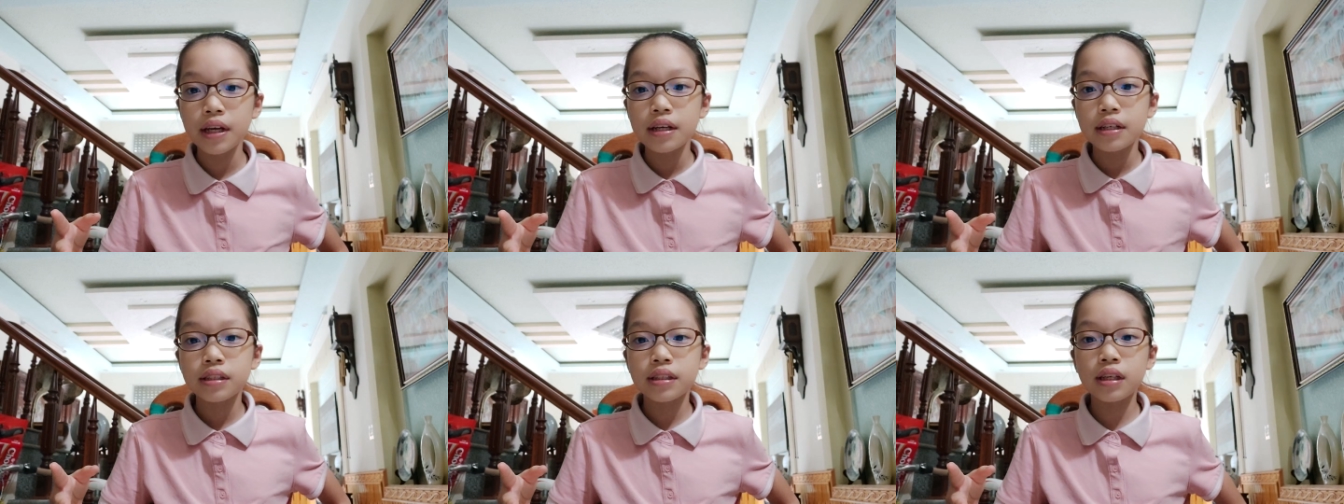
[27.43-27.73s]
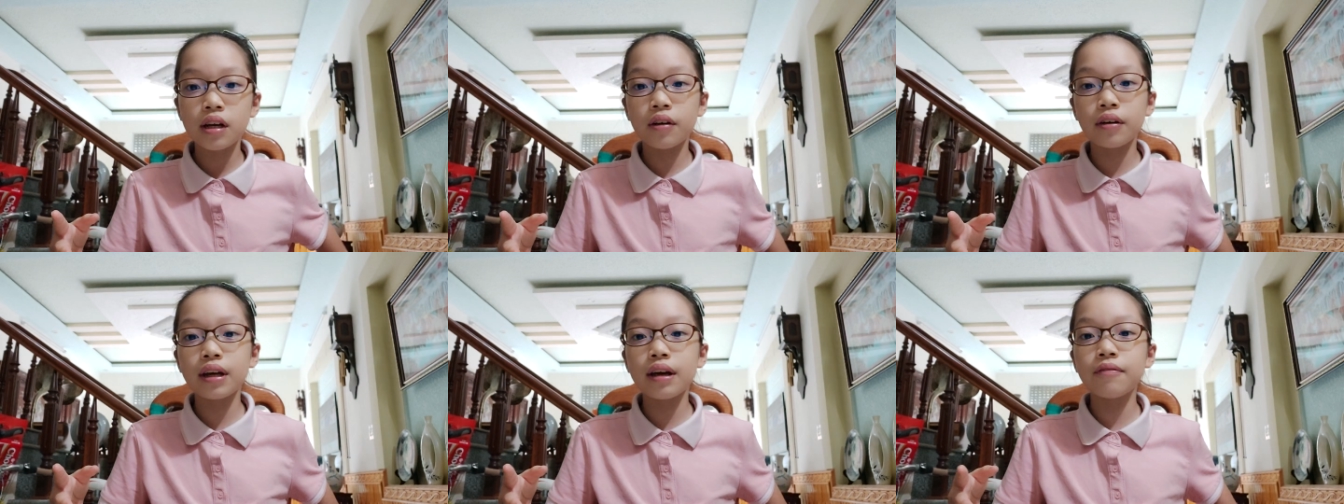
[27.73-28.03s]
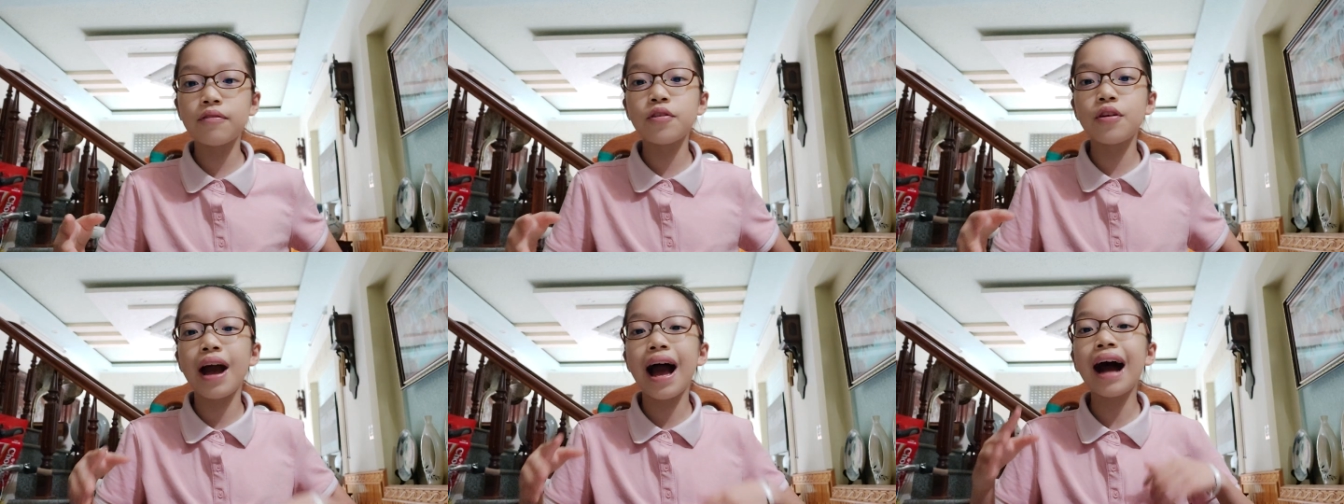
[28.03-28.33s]
So
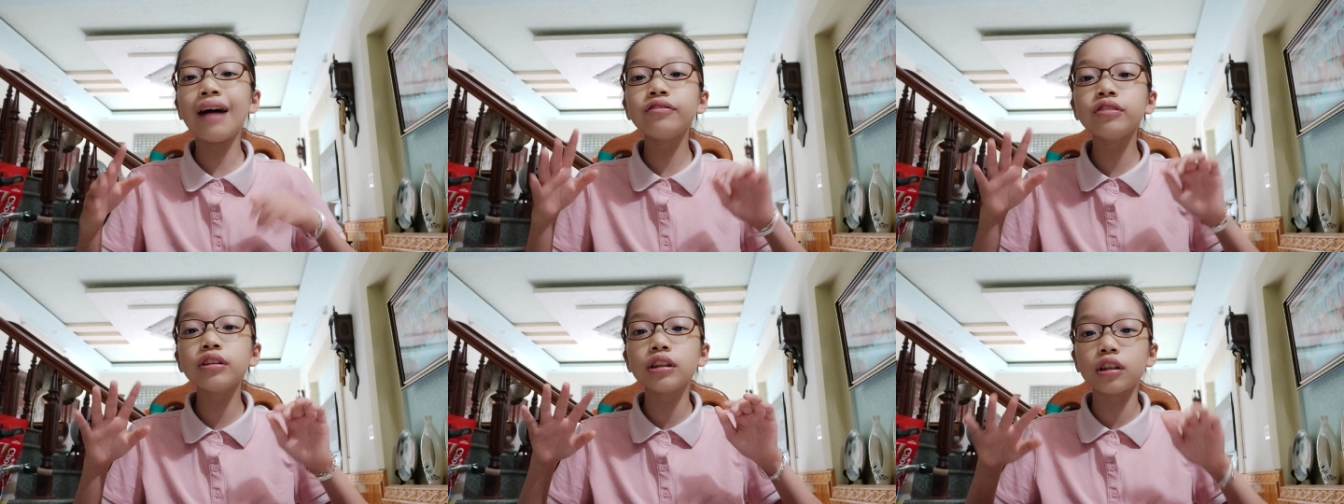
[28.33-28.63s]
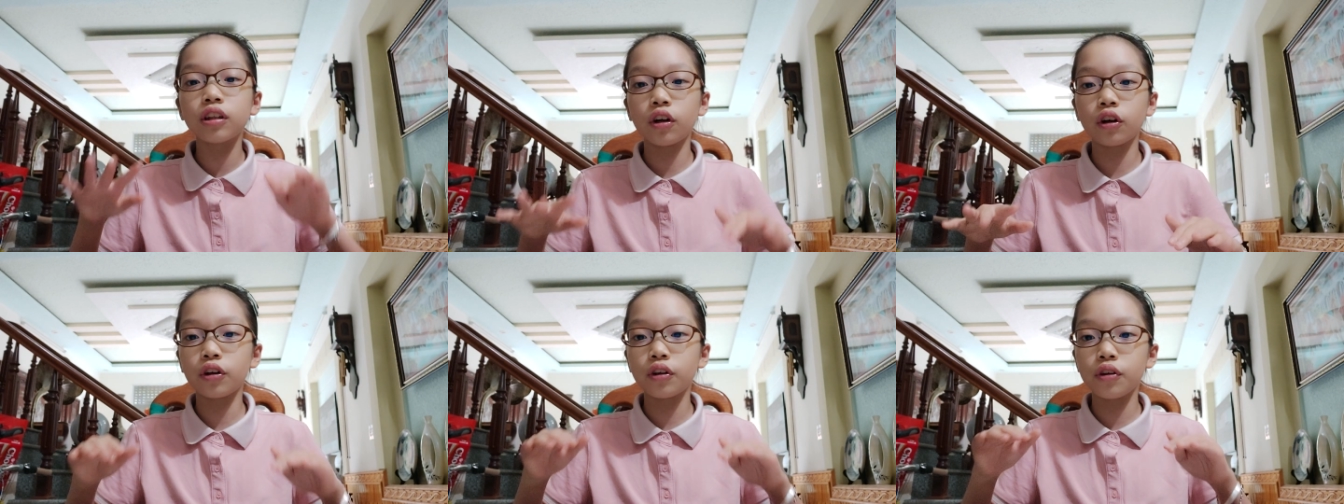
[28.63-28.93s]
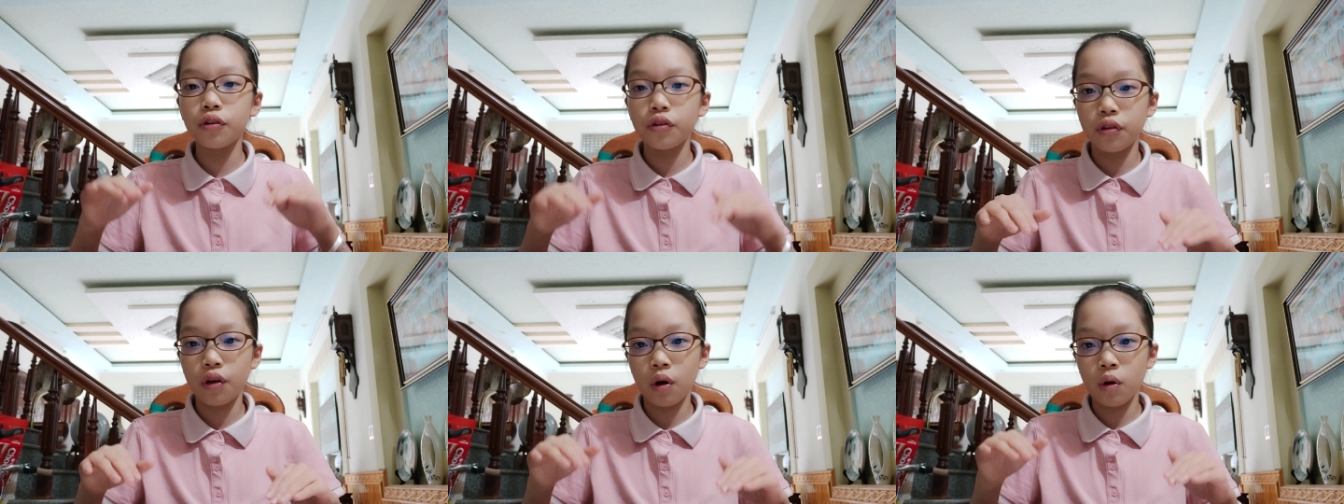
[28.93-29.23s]
if you haven't
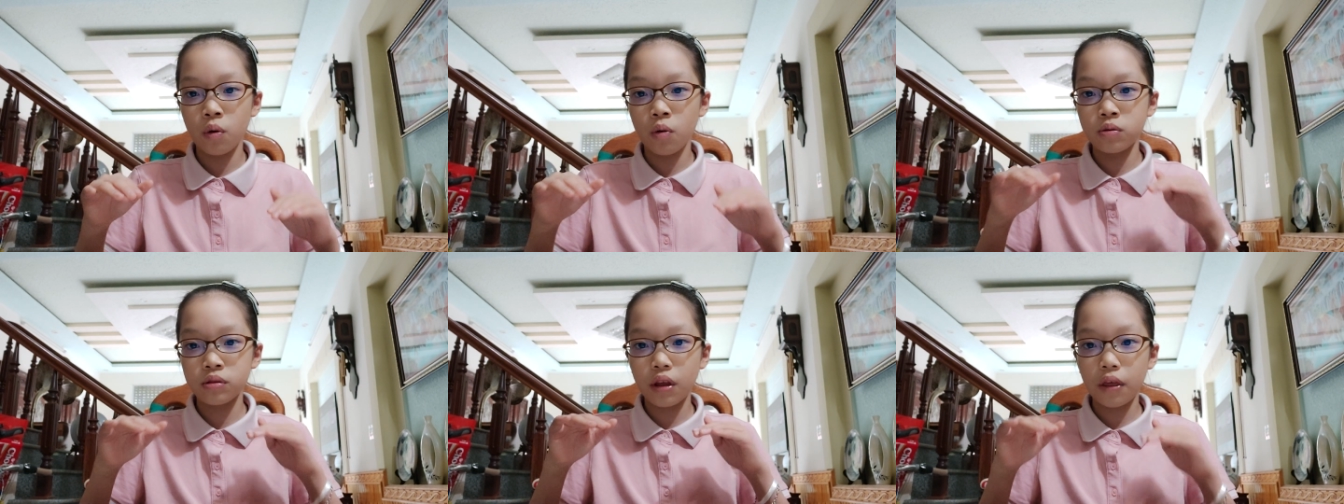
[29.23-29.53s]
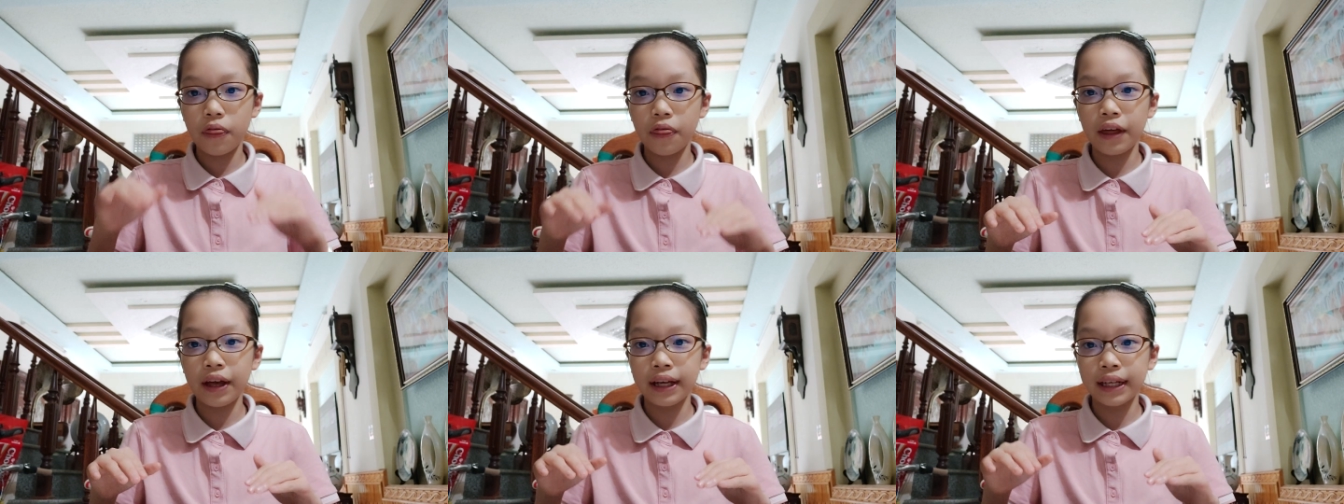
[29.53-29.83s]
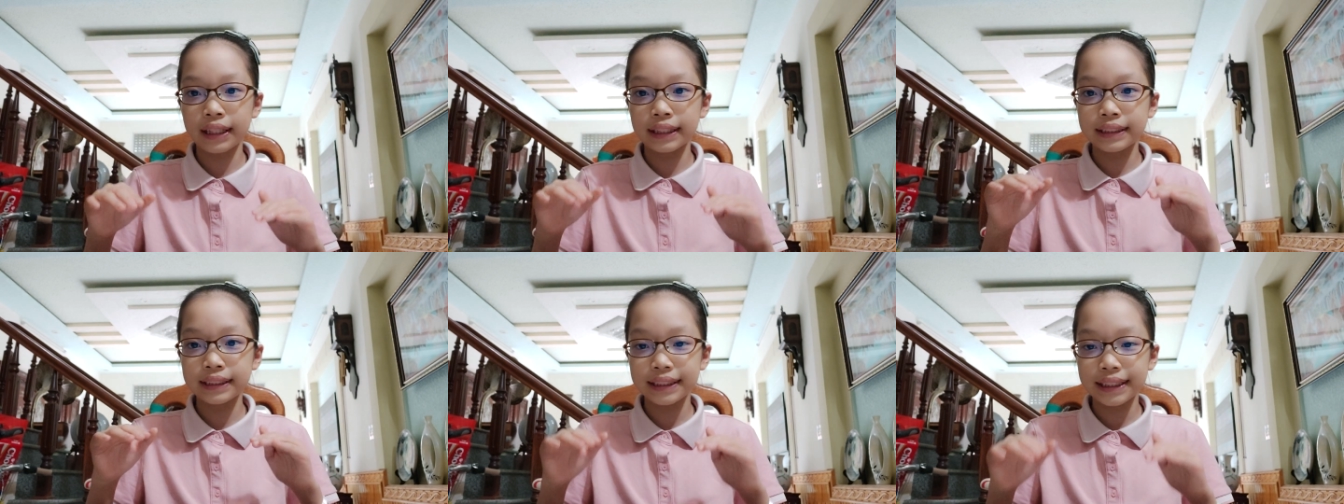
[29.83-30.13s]
learned those
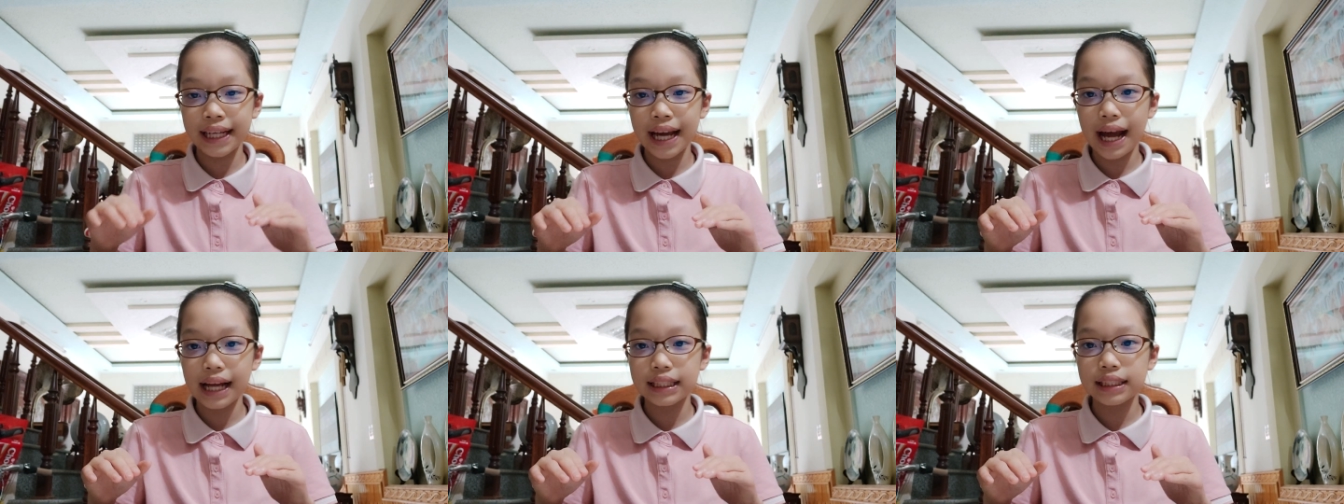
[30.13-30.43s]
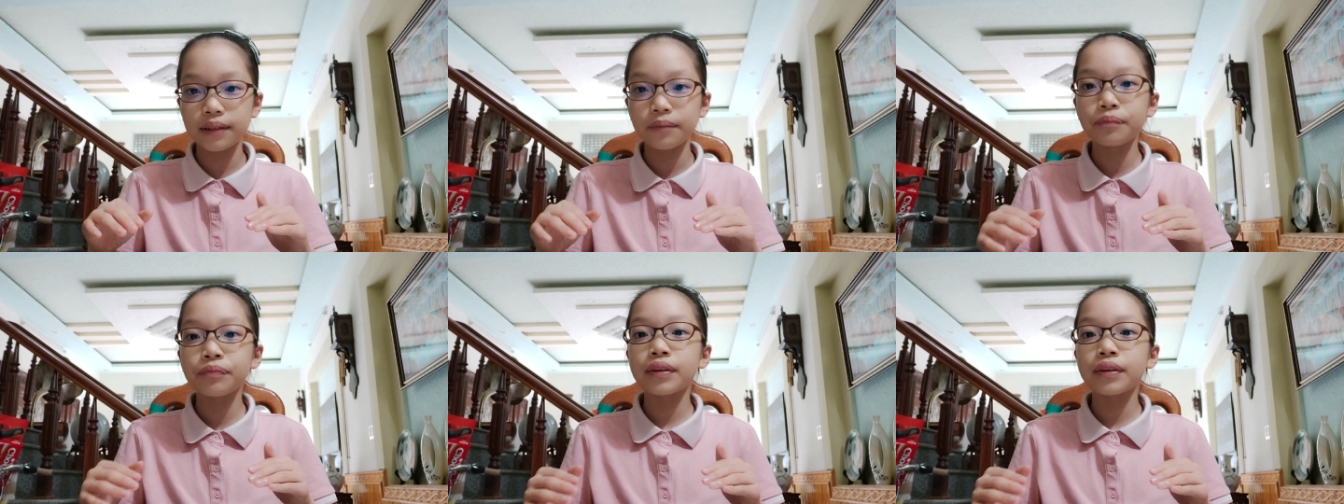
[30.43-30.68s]
things yet,